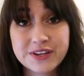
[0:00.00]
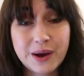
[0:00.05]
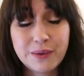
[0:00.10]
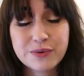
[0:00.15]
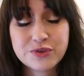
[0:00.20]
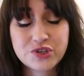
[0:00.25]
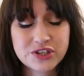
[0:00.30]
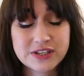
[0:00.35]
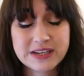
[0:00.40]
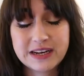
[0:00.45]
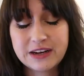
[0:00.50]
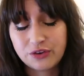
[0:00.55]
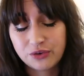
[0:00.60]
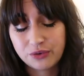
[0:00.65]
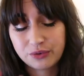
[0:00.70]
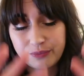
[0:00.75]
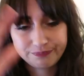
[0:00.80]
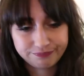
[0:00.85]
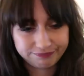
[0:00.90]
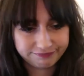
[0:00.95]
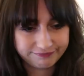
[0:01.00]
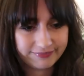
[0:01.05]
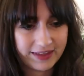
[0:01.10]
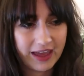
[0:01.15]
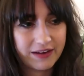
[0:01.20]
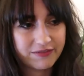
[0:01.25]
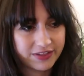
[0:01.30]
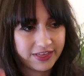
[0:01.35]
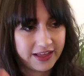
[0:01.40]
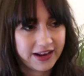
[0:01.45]
So that was just a little
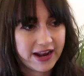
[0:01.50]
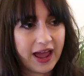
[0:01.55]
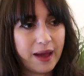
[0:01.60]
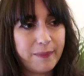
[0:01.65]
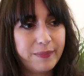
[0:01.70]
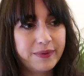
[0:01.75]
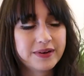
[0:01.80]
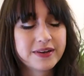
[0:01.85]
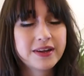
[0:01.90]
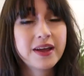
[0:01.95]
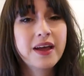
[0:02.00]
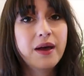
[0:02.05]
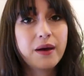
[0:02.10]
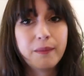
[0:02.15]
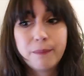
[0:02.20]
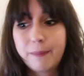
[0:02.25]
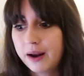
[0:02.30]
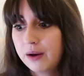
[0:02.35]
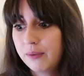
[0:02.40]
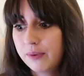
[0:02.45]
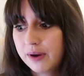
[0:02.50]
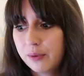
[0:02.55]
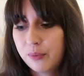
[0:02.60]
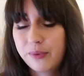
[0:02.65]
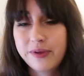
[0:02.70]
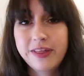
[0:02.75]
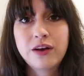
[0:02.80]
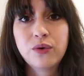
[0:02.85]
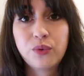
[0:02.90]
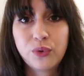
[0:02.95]
everything that happened. By the way,
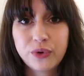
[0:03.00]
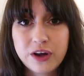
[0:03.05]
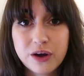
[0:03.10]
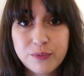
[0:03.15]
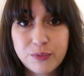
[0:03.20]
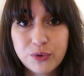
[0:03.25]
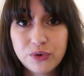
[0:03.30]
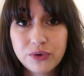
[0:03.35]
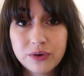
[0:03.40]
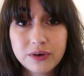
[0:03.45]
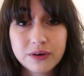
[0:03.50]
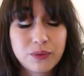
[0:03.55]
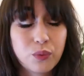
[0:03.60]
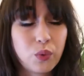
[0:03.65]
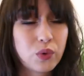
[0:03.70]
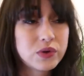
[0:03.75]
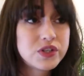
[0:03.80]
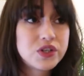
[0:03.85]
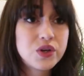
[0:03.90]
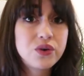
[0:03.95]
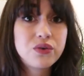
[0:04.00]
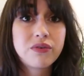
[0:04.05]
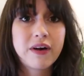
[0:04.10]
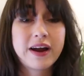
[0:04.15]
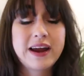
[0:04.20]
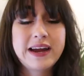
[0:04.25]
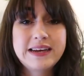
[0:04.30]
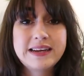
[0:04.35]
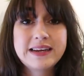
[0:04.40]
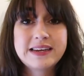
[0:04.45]
with an audiobook, what's so
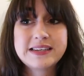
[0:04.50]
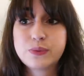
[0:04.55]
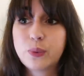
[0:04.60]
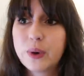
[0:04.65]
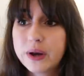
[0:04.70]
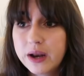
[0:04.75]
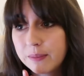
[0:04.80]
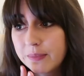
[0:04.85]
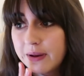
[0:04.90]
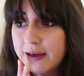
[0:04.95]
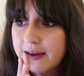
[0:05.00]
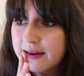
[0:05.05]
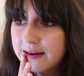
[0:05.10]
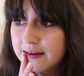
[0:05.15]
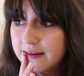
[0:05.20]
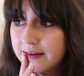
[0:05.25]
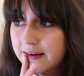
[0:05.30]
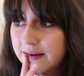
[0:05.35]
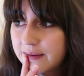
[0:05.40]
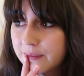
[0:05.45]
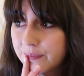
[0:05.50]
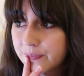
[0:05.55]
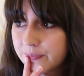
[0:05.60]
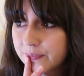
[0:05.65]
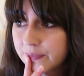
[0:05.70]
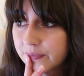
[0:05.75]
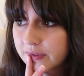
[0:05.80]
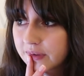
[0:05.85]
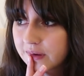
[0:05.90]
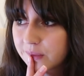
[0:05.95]
great is when I'm like
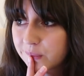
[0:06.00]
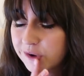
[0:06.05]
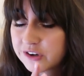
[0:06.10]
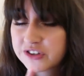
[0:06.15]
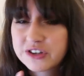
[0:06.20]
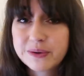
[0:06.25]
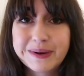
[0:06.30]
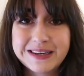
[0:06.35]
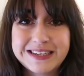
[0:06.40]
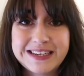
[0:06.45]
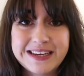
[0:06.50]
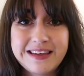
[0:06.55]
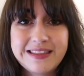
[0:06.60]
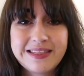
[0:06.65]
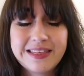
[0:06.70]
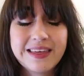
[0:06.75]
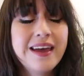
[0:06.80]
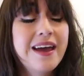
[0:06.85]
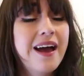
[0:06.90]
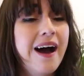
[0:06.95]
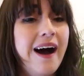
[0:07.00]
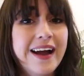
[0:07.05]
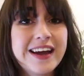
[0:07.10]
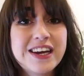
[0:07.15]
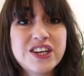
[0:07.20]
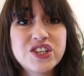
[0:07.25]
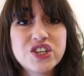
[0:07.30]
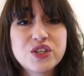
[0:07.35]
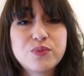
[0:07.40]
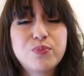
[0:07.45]
brushing my teeth, I
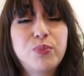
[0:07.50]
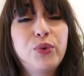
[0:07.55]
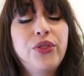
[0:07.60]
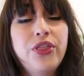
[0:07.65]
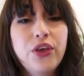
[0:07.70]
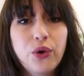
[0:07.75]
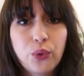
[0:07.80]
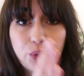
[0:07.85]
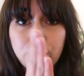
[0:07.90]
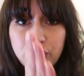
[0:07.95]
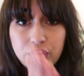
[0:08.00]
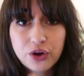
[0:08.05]
can just put the